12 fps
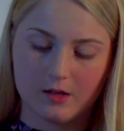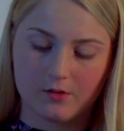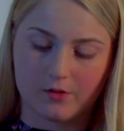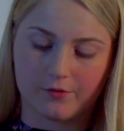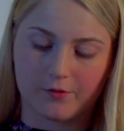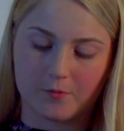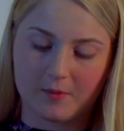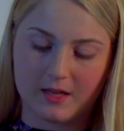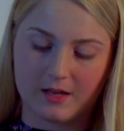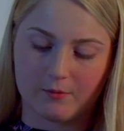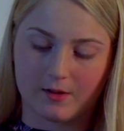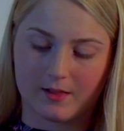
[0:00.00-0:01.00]
So for
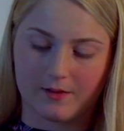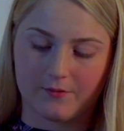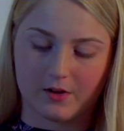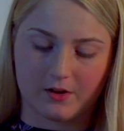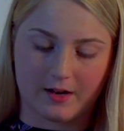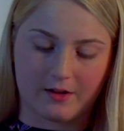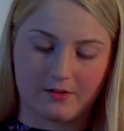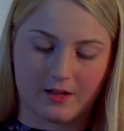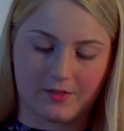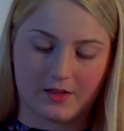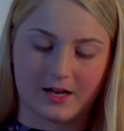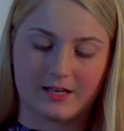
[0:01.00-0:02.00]
me, once I figured out
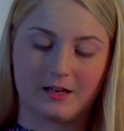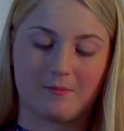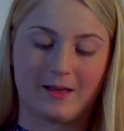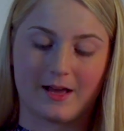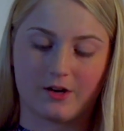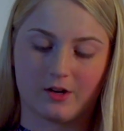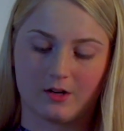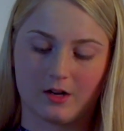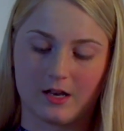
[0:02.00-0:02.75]
nothing I did mattered